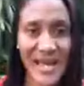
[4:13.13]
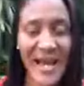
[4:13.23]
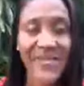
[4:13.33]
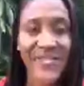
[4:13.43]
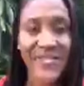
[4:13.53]

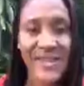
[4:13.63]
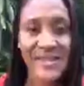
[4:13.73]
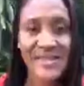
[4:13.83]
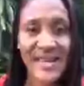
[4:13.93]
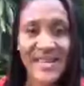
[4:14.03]
I
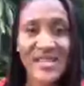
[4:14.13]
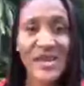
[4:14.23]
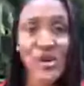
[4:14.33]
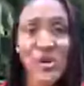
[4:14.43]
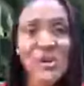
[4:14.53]
feel like the
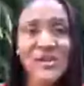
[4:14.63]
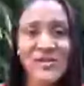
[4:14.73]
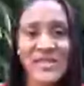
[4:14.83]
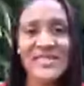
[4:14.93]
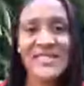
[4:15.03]
only
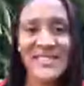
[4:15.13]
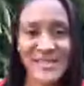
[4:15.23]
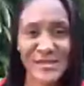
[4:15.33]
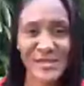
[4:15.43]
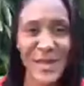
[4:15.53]
reason this
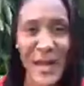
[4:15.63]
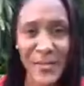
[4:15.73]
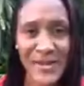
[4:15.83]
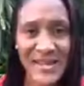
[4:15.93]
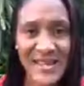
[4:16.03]
could be
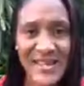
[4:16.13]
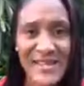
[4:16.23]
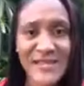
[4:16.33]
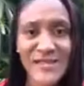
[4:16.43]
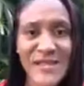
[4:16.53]
happening
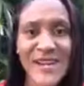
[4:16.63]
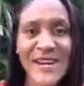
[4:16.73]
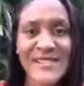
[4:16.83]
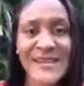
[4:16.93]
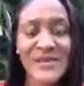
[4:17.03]
is
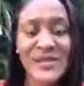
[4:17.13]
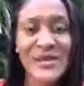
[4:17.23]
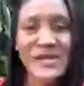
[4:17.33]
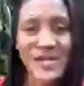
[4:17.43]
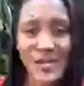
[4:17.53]
because I'm
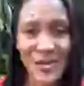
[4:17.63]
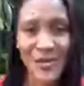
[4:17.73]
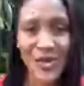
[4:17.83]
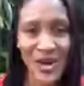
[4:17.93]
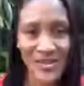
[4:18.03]
doing something
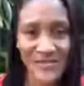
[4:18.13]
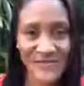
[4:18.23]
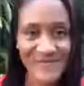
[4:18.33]
wrong.